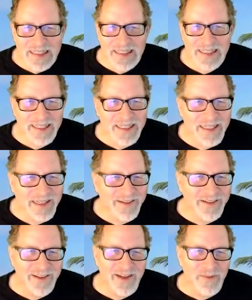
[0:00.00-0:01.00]
Eh, just
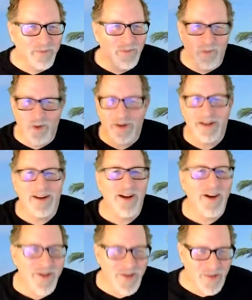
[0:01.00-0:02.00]
let them work at
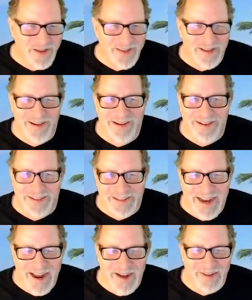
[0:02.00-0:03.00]
home. What the hell?
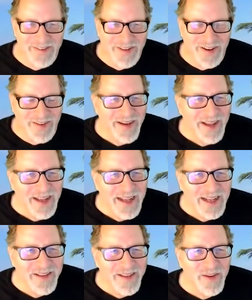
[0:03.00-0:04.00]
so,
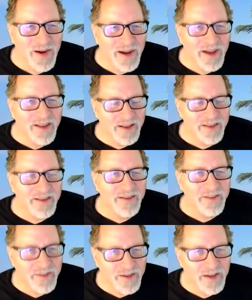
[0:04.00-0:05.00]
so I think
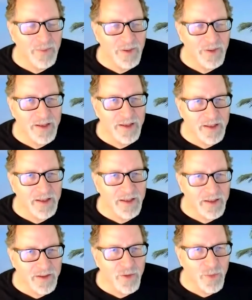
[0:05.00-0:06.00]
this is going to be
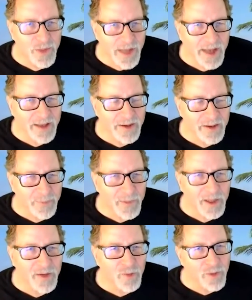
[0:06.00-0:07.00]
a new reality
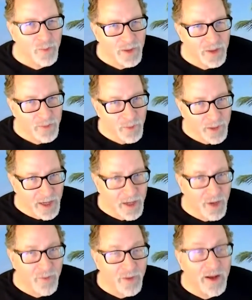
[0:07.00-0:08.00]
because we, we, we got
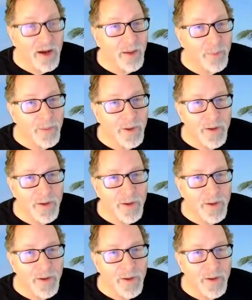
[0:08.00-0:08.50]
over the hump.